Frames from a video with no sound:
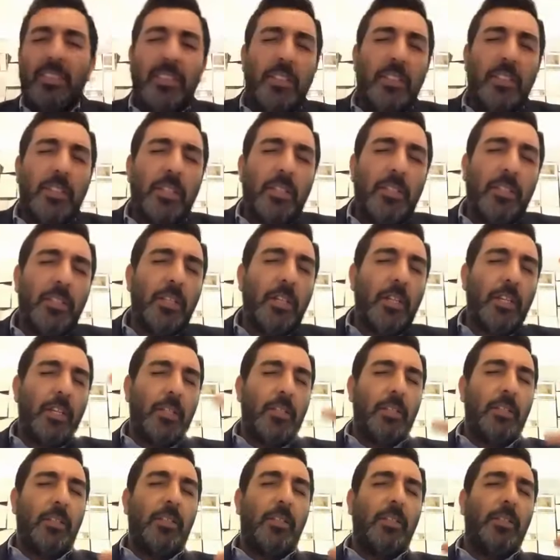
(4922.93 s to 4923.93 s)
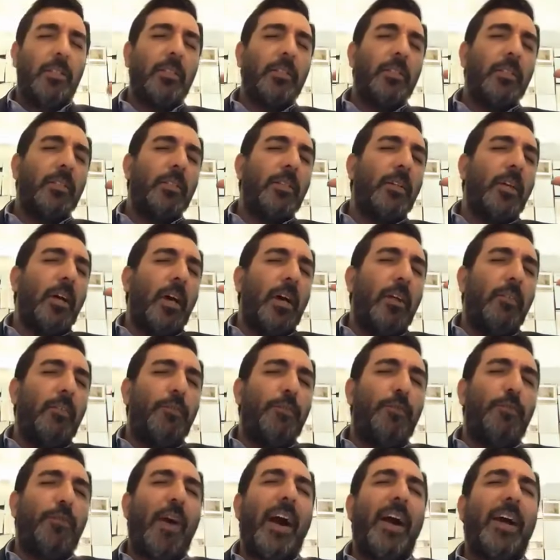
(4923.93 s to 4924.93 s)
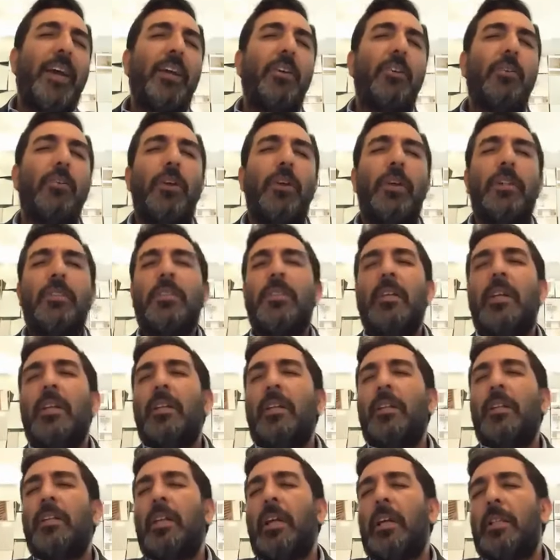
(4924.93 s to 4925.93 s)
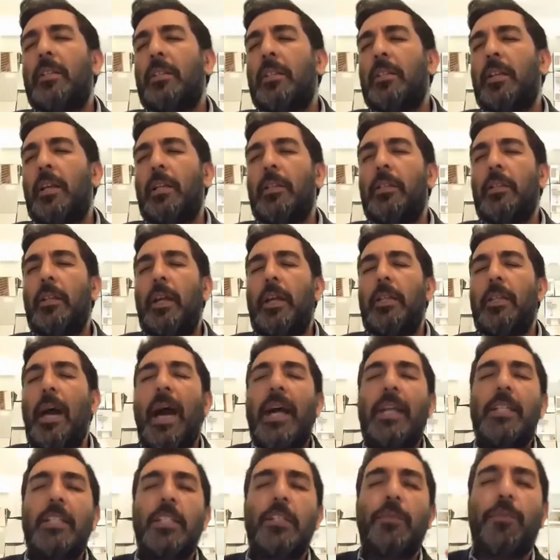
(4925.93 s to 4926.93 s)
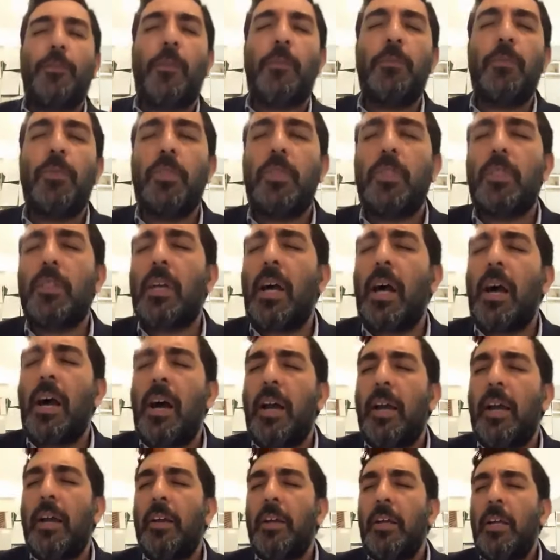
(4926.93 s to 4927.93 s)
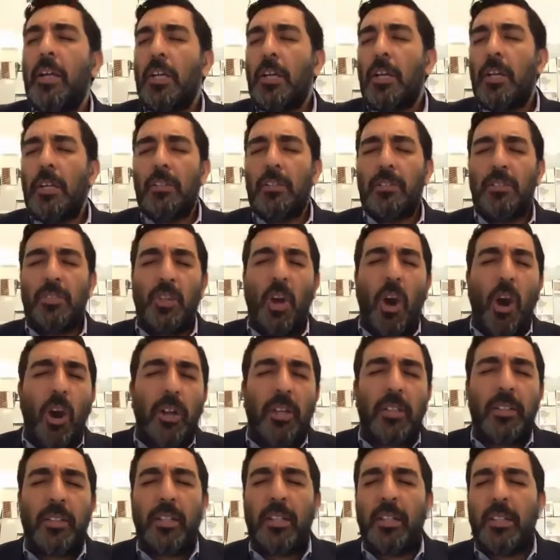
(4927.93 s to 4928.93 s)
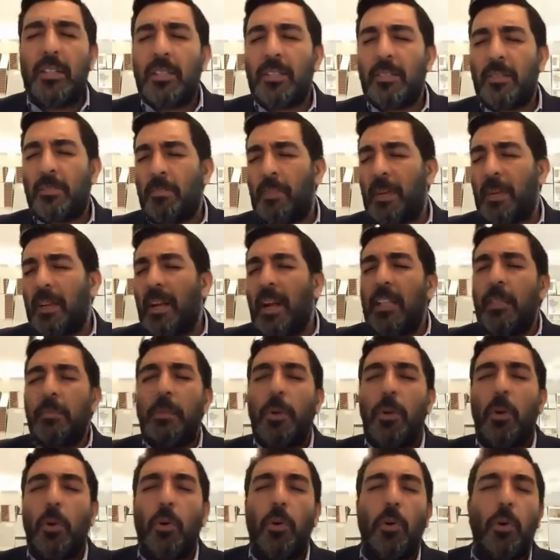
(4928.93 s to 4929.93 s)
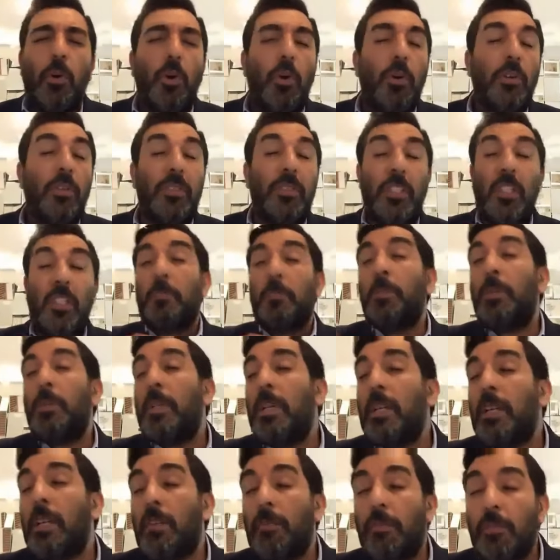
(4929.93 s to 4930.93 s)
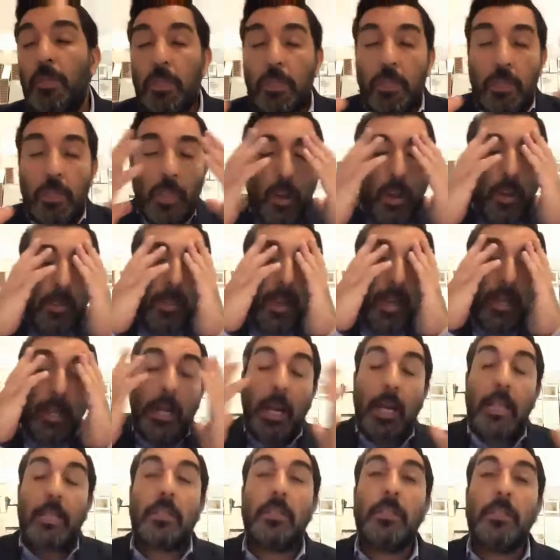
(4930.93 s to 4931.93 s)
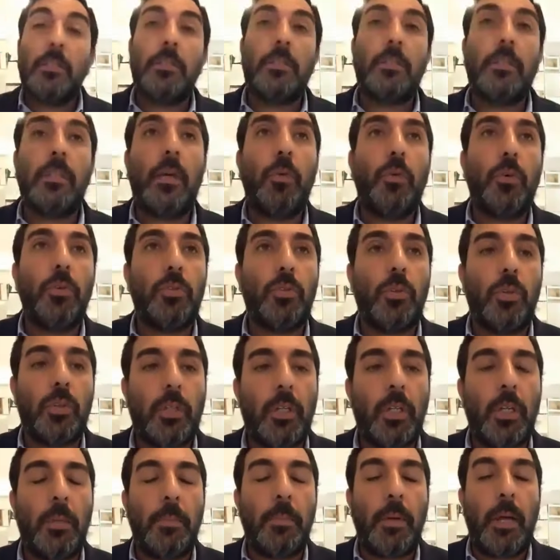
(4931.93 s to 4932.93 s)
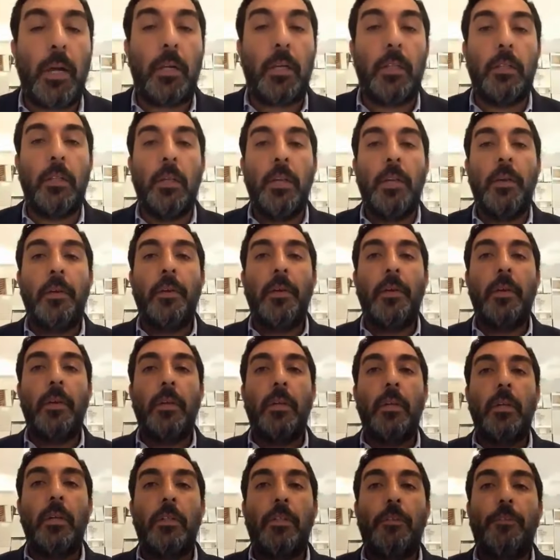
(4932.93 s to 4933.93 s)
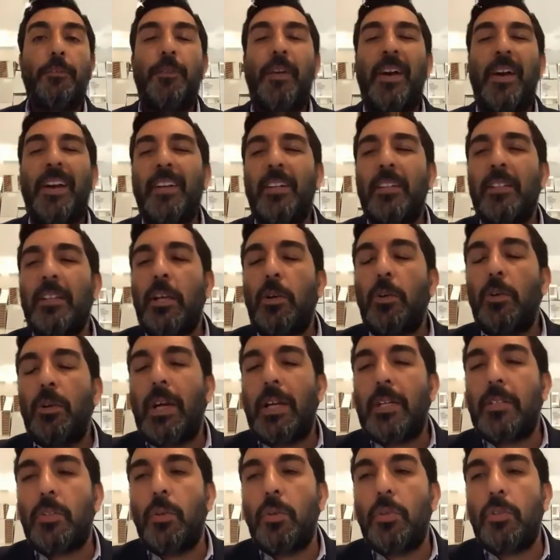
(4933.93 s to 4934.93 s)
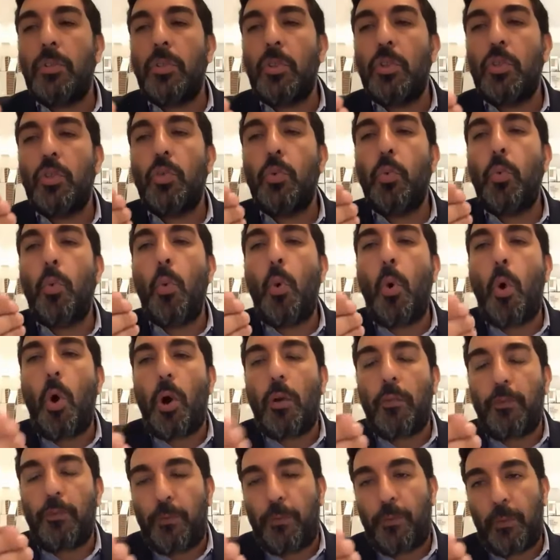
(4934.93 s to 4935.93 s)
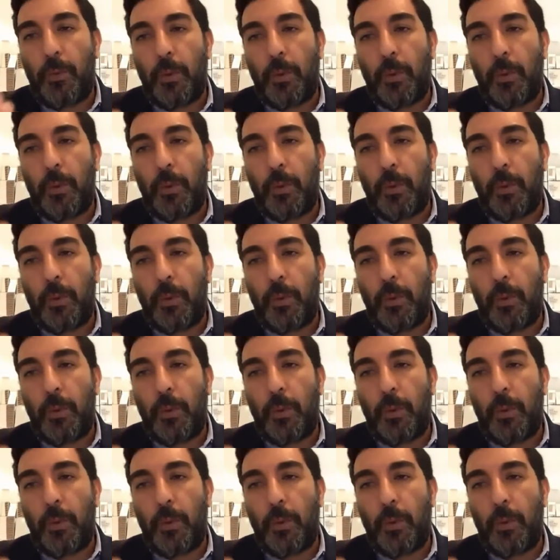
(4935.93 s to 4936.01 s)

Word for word: the, the, the fire and, and, and, and, and ice from the sky, uh, darkness, Makat Bechorot, the splitting of the sea. Oh my God, till today we're talking about it. The final geula is going to dwarf